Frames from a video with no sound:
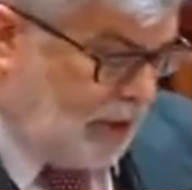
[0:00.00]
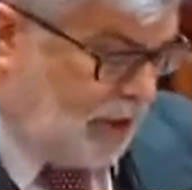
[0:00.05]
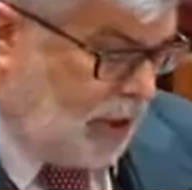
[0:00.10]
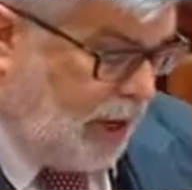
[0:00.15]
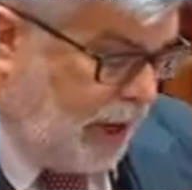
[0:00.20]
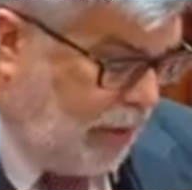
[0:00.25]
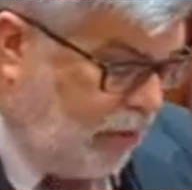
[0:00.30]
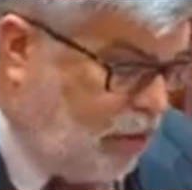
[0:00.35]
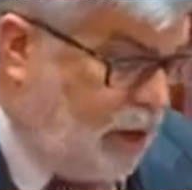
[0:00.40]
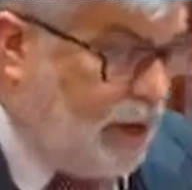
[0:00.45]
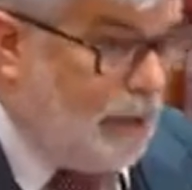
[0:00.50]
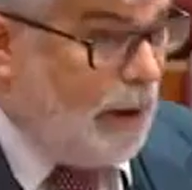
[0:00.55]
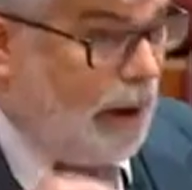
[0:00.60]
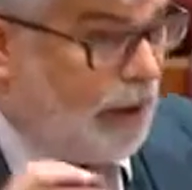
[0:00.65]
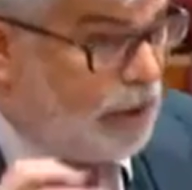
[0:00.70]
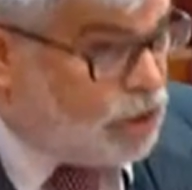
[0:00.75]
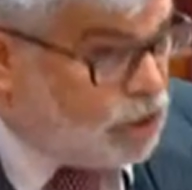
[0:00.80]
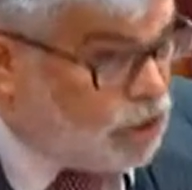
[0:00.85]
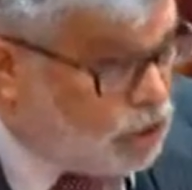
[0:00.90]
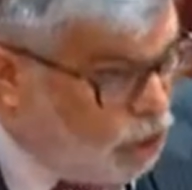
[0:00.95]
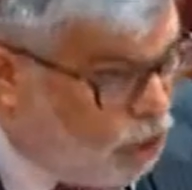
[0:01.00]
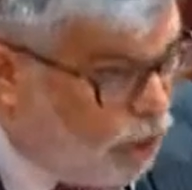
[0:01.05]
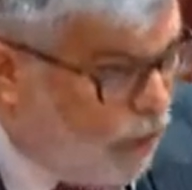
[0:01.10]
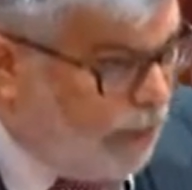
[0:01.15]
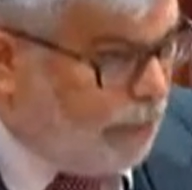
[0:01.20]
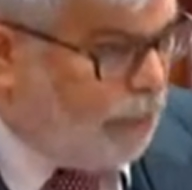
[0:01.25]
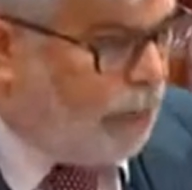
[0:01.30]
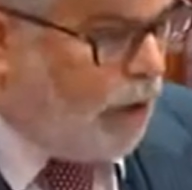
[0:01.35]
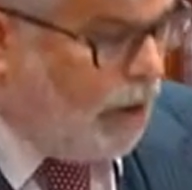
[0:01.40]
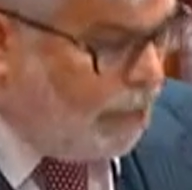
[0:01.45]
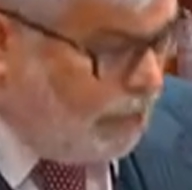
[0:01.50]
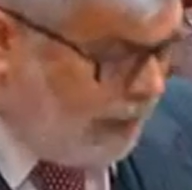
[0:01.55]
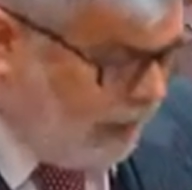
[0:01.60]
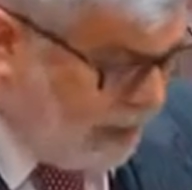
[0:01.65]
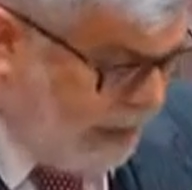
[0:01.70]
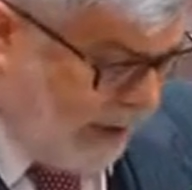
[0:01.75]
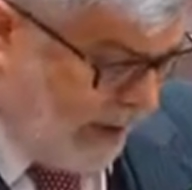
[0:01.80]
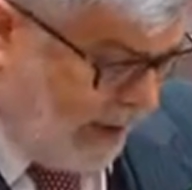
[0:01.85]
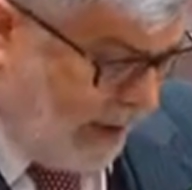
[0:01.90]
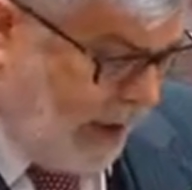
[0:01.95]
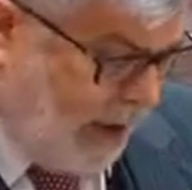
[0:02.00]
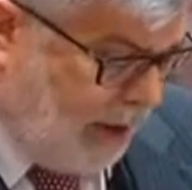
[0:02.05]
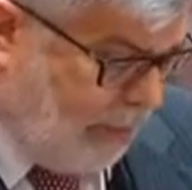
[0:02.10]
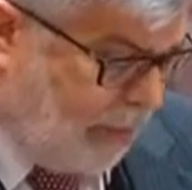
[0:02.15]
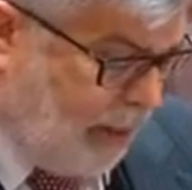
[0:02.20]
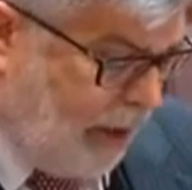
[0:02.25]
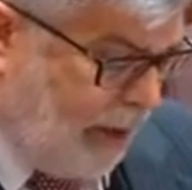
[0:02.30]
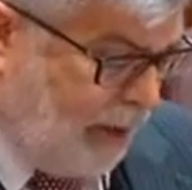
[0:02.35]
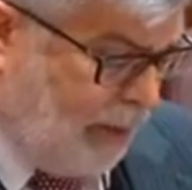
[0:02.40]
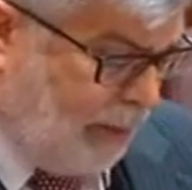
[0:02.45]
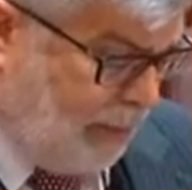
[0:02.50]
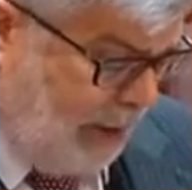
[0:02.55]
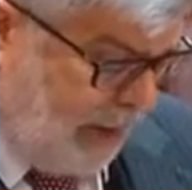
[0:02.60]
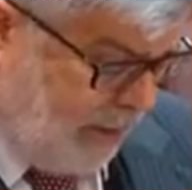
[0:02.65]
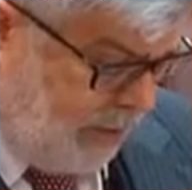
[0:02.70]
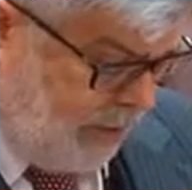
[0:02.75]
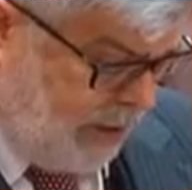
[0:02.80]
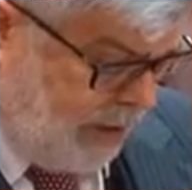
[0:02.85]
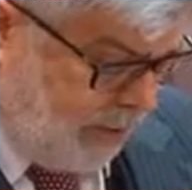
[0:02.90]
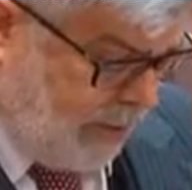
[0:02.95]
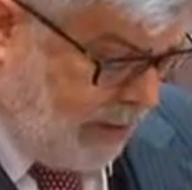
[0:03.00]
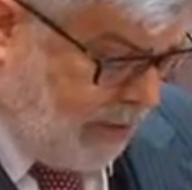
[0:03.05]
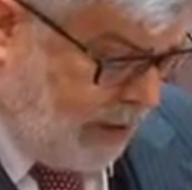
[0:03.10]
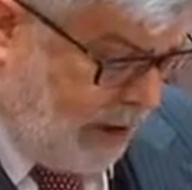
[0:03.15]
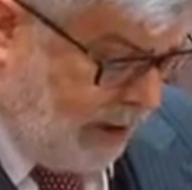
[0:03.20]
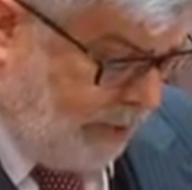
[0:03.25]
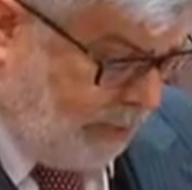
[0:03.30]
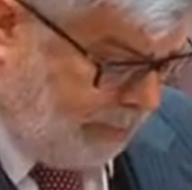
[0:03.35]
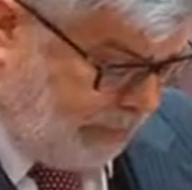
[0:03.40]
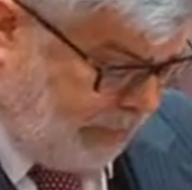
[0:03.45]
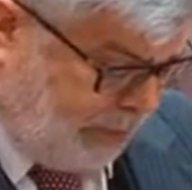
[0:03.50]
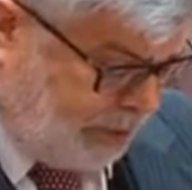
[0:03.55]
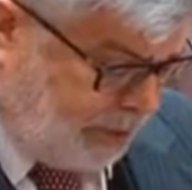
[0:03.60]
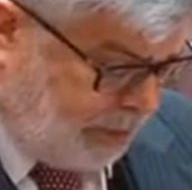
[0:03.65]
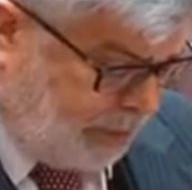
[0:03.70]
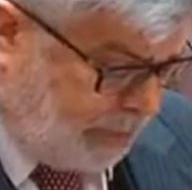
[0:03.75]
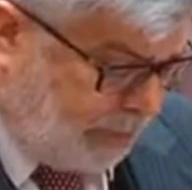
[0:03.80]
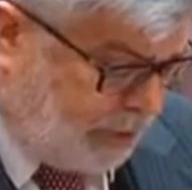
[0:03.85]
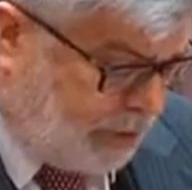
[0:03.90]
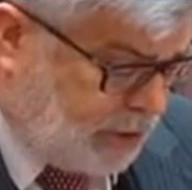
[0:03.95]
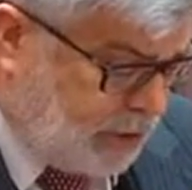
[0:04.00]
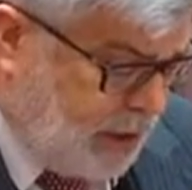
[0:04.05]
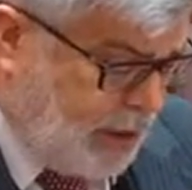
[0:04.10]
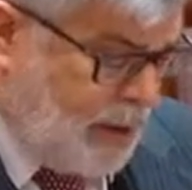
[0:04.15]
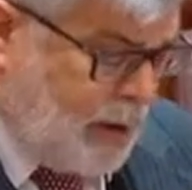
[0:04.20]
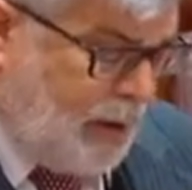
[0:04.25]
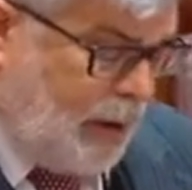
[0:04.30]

country and about ensuring proper accountability to democratic principles,